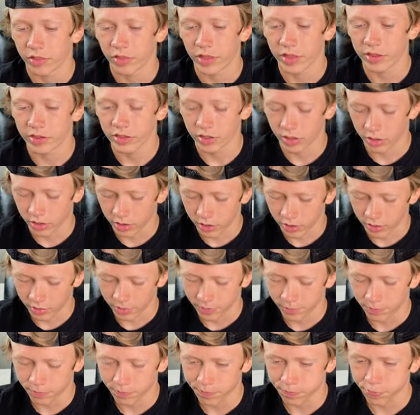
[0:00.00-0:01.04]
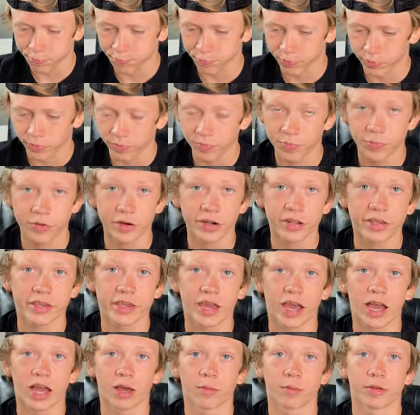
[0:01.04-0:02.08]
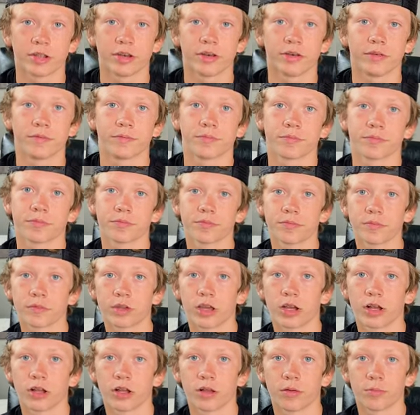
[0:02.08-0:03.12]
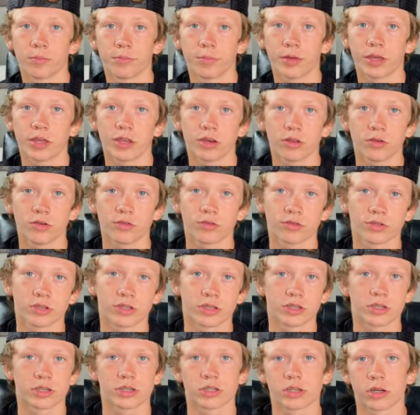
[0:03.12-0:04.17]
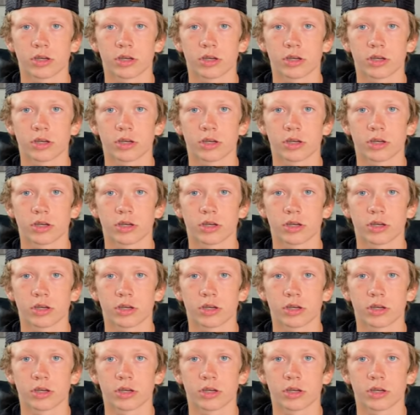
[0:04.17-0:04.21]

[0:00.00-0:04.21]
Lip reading: That's a pretty common bait used in the